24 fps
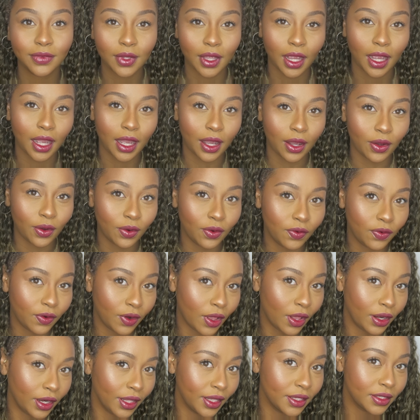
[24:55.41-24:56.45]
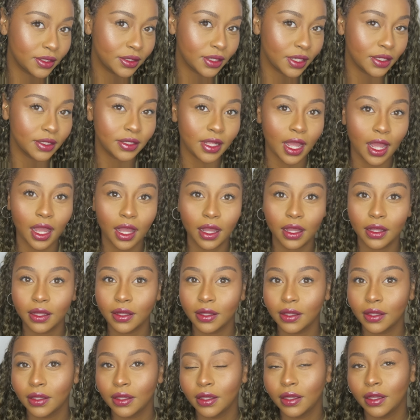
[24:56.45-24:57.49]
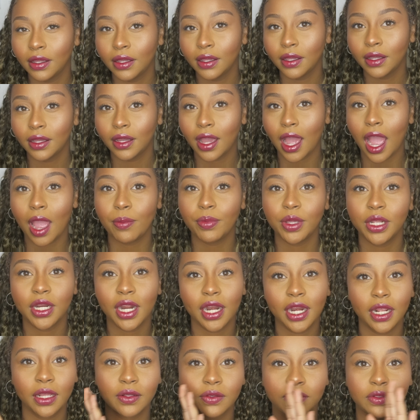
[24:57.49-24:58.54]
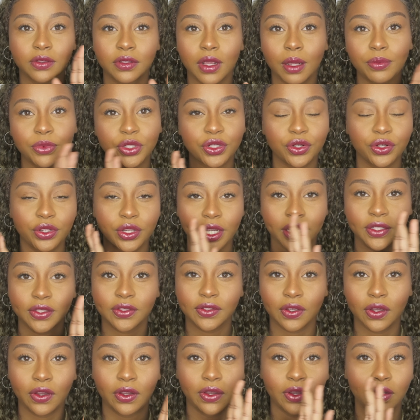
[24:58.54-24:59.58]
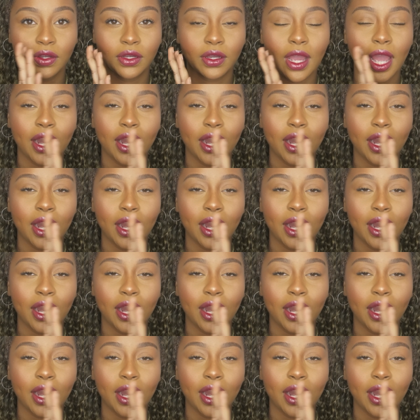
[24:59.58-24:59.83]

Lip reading: how flawless is that? I mean, and I'm sure you guys saw,